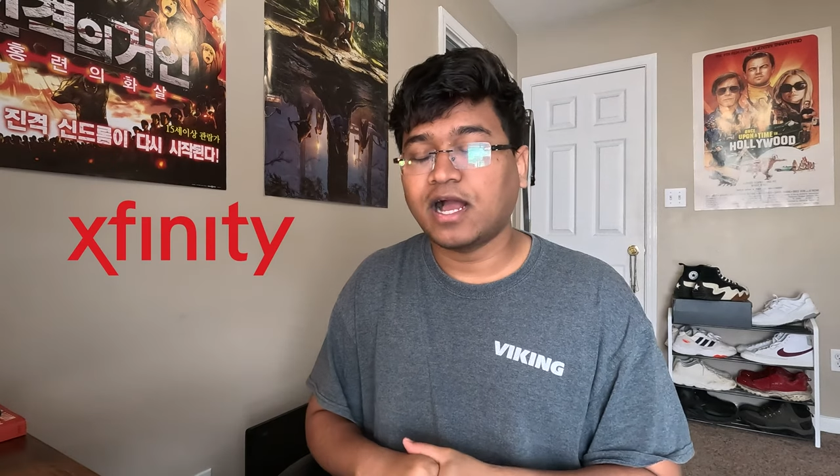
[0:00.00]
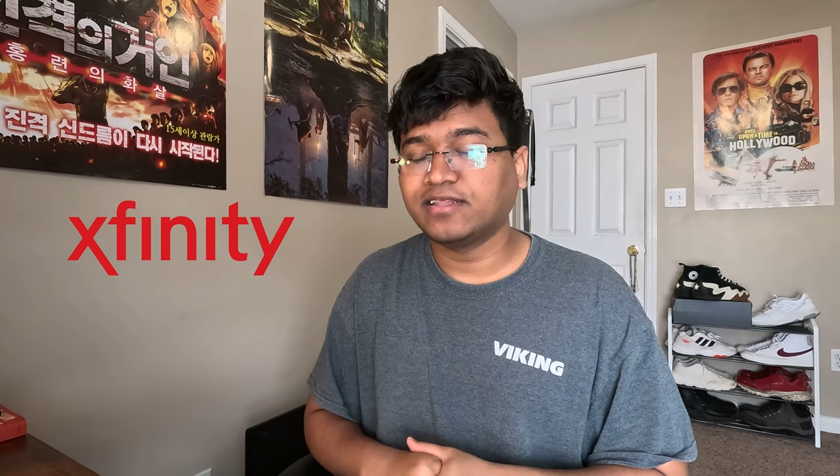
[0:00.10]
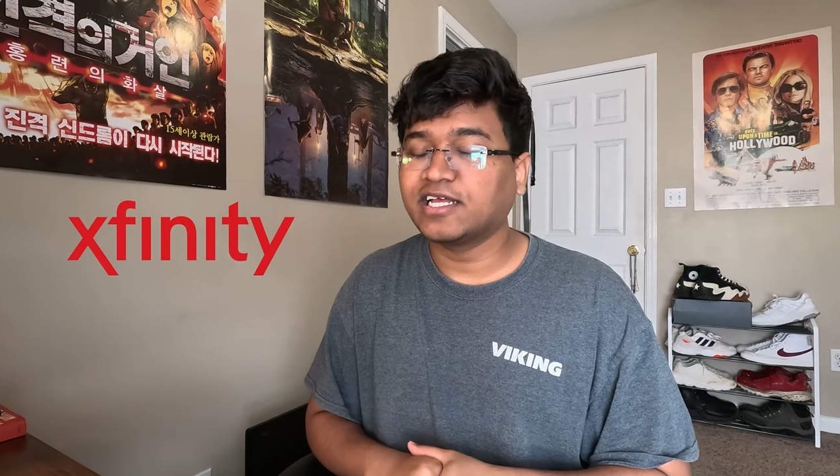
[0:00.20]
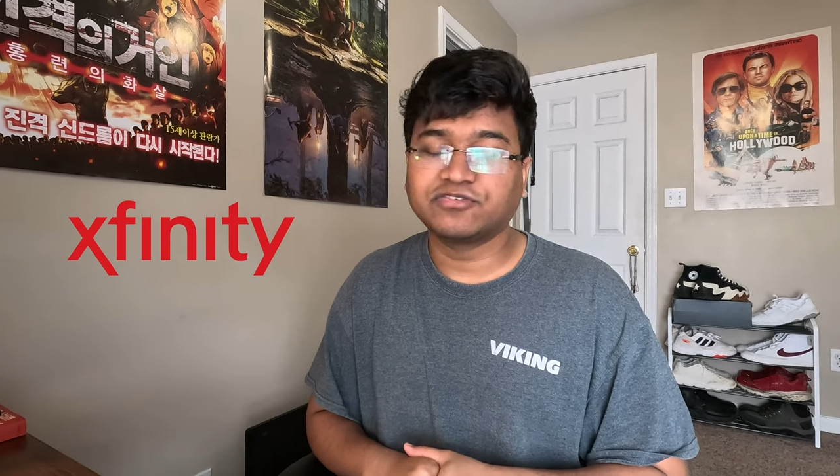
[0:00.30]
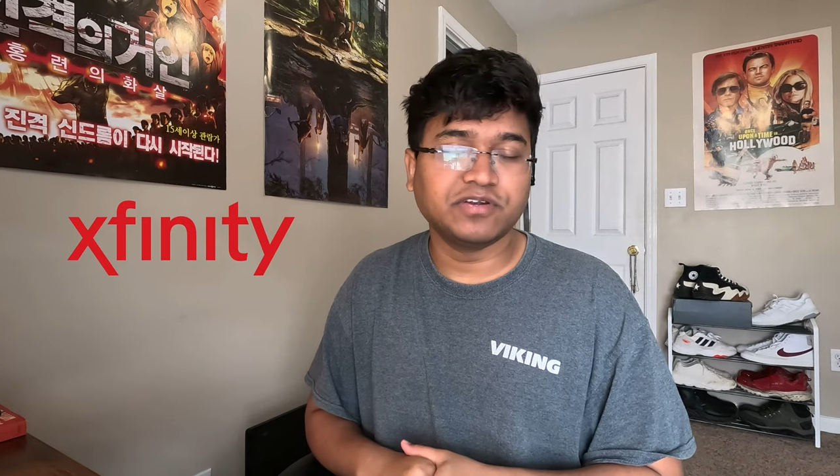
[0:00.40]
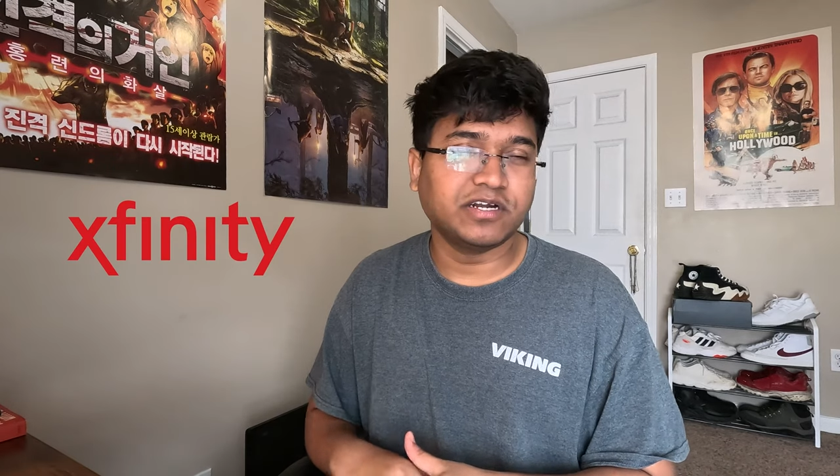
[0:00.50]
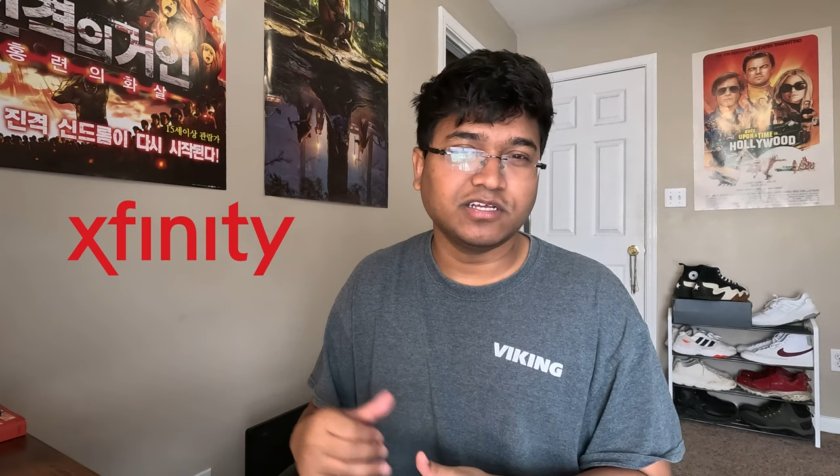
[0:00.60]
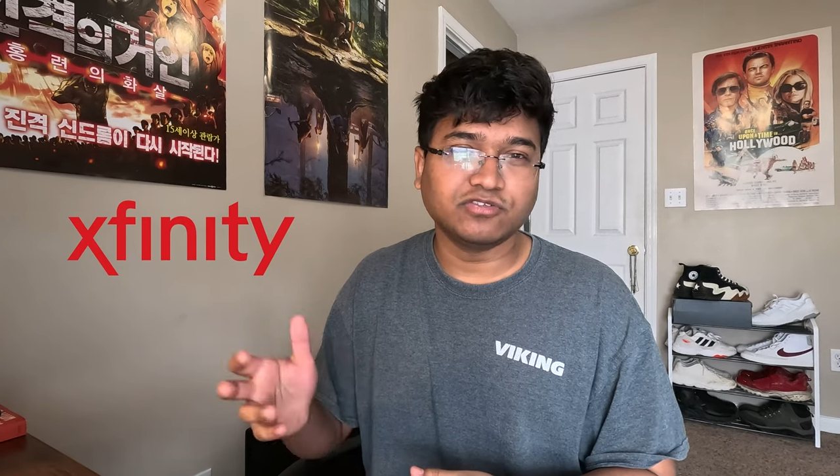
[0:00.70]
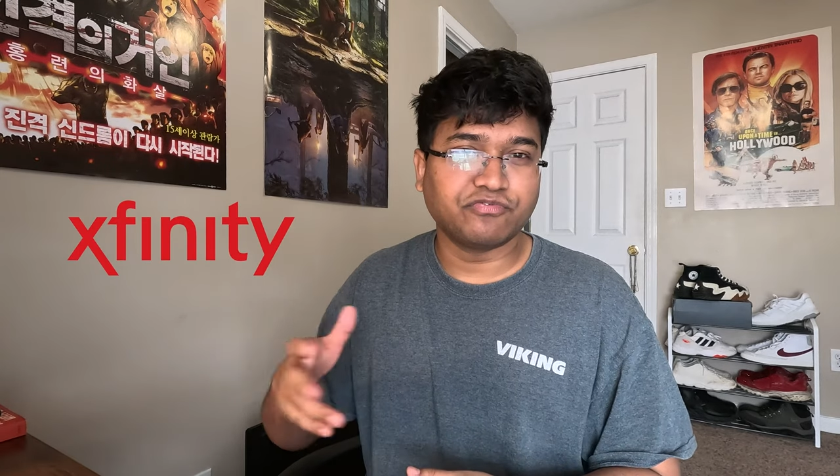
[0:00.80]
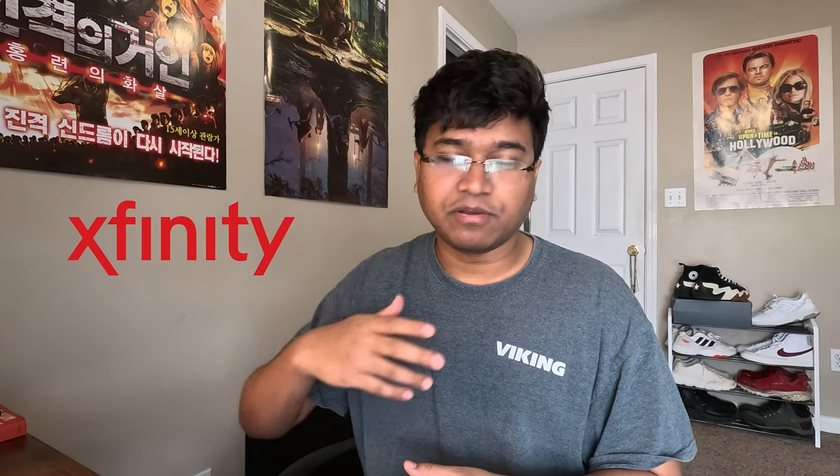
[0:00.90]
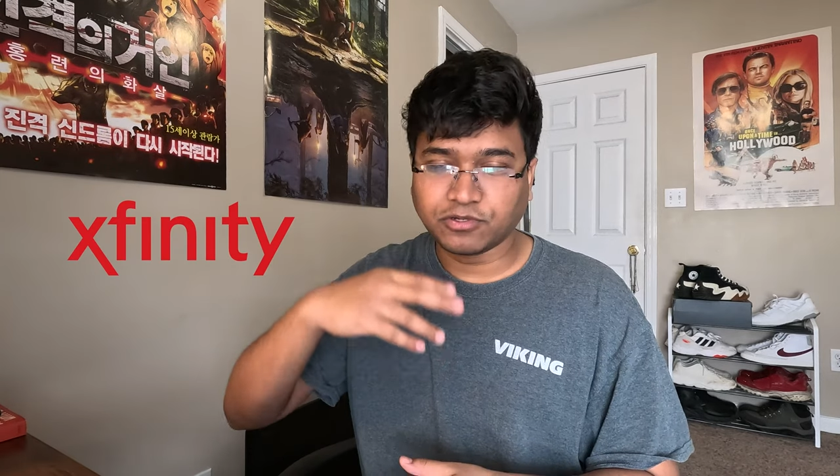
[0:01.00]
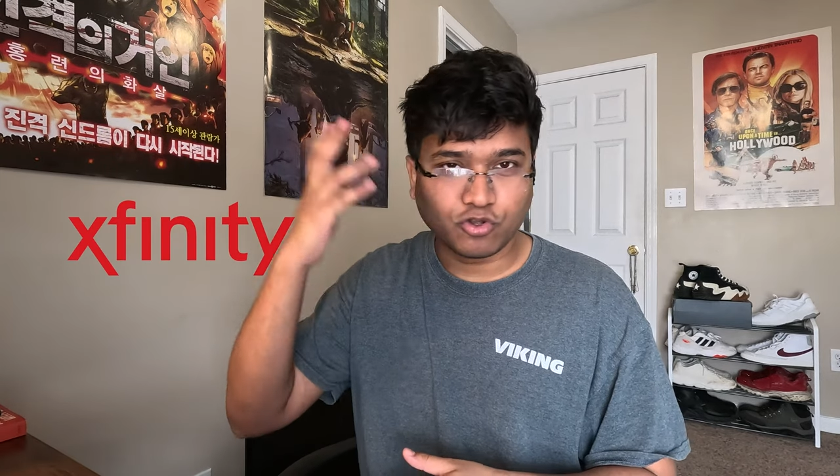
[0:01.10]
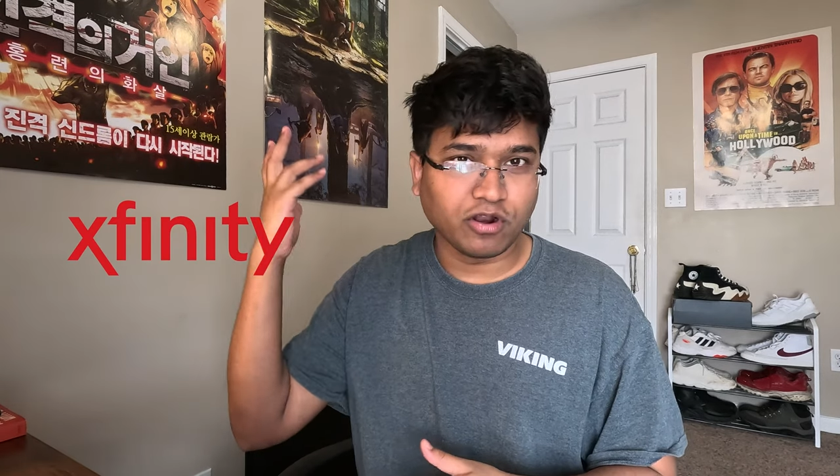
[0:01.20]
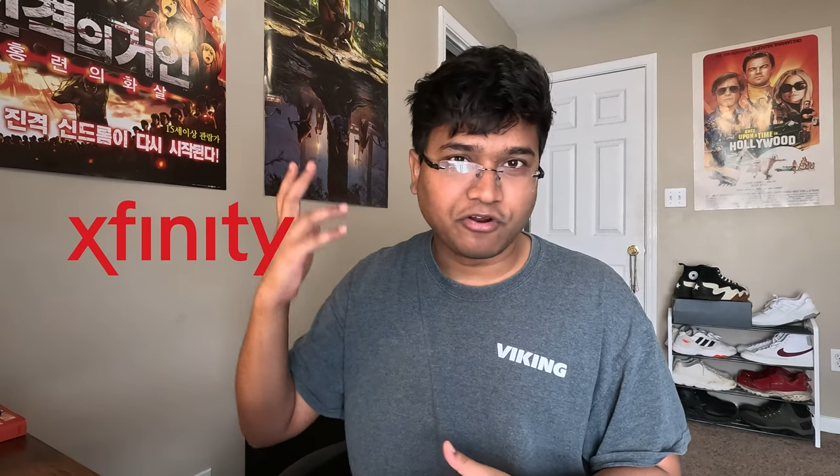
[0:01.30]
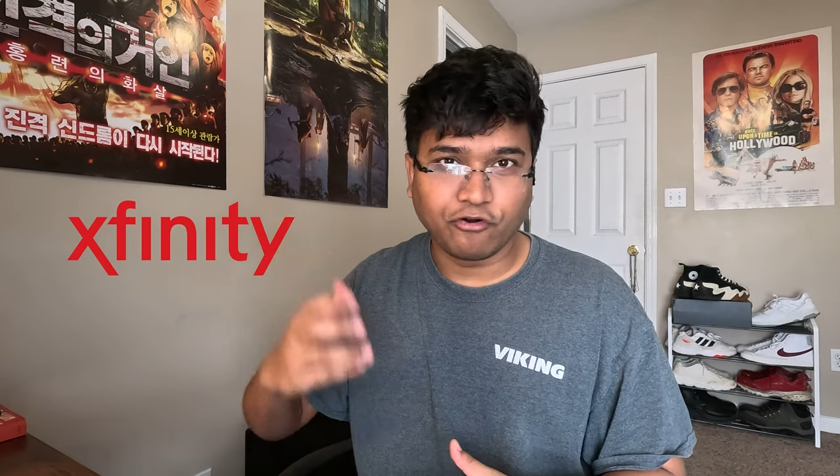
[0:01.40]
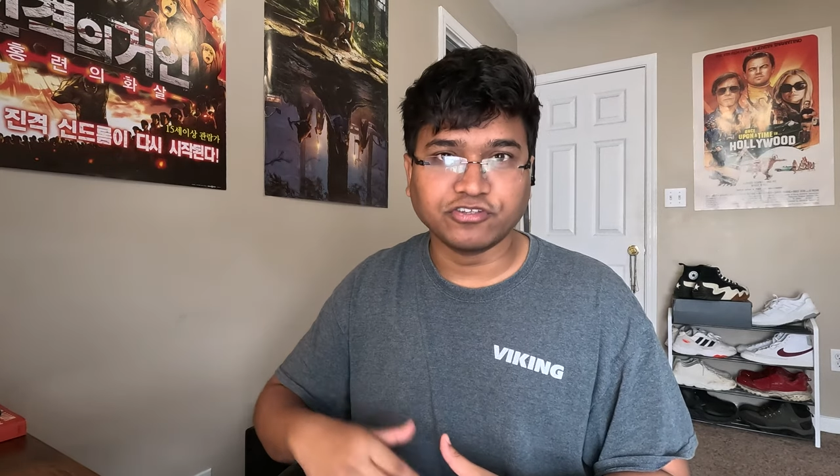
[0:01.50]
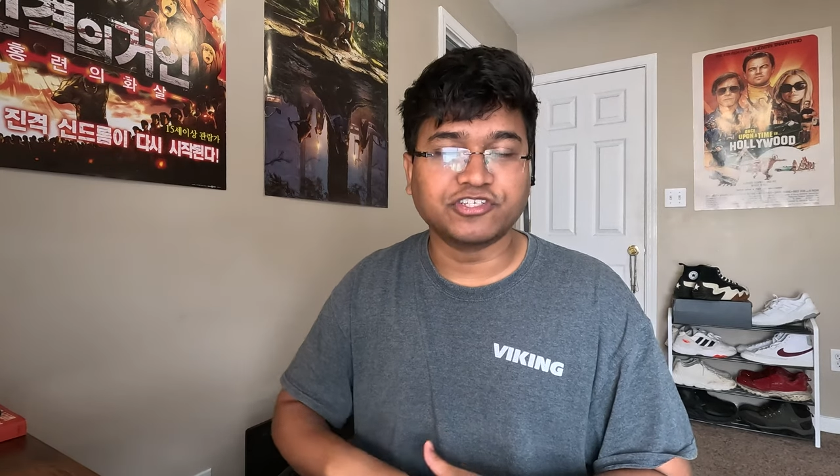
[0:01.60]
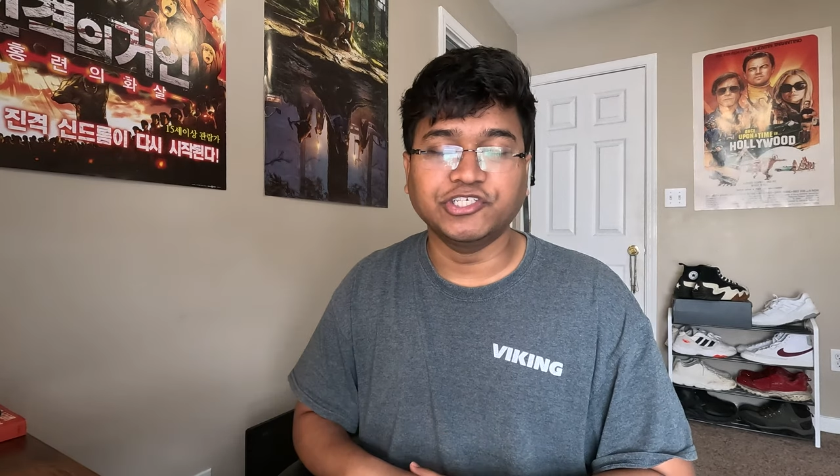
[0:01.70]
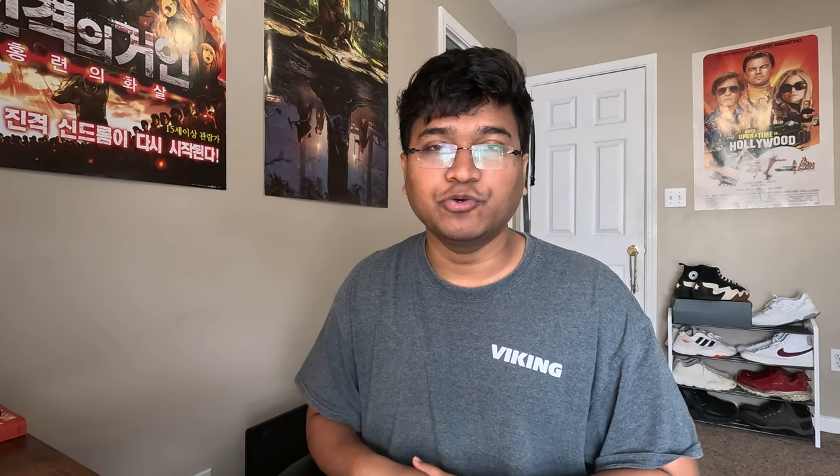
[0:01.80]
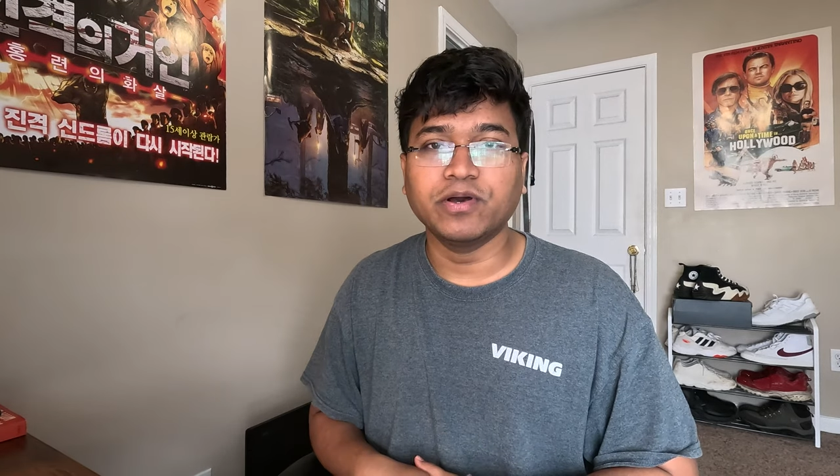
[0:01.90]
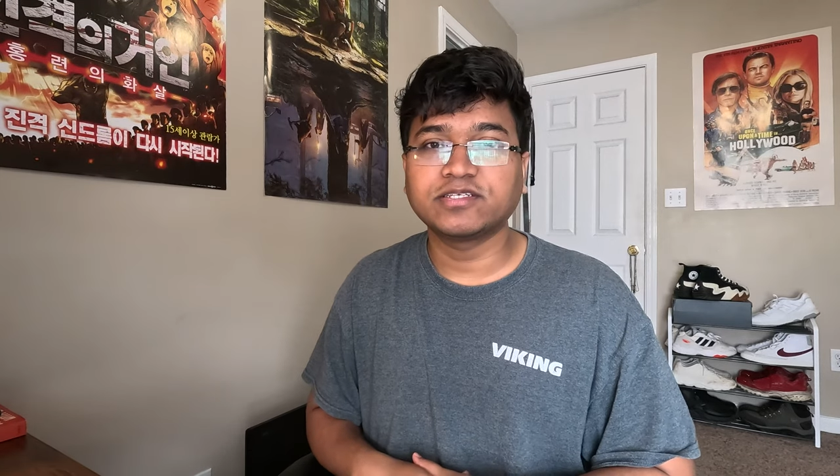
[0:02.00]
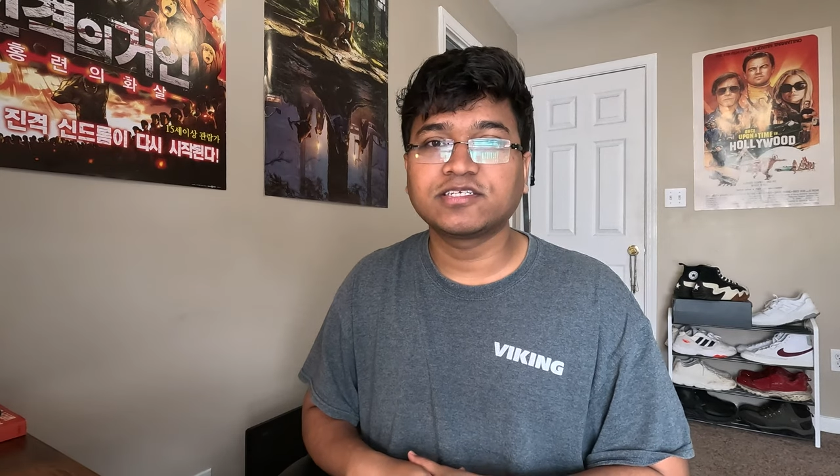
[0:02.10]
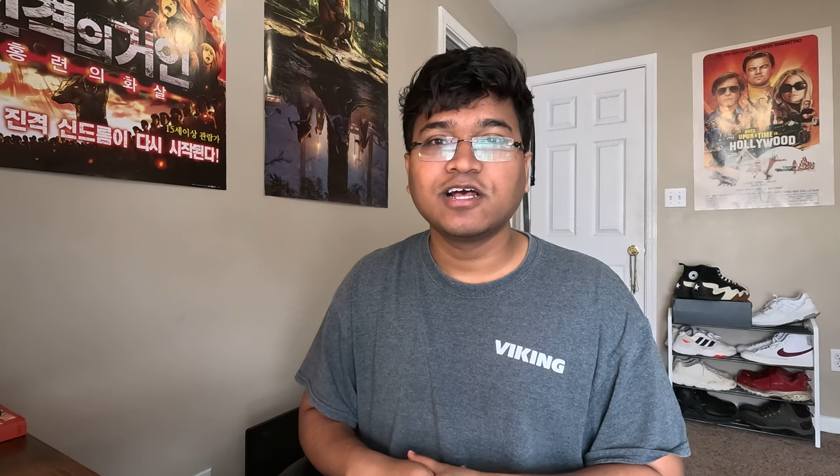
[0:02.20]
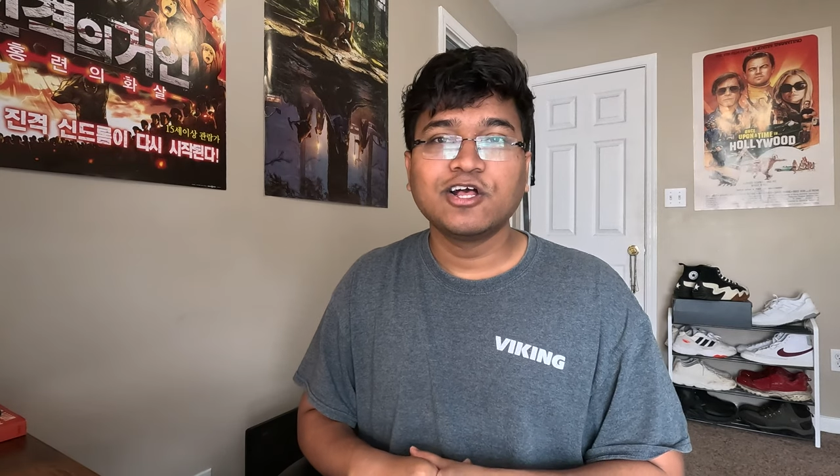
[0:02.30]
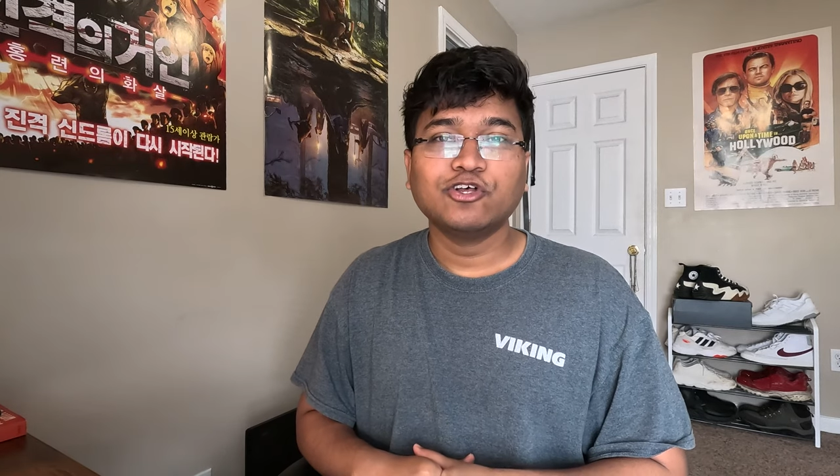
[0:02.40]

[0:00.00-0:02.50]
I think Xfinity is famous all across the US.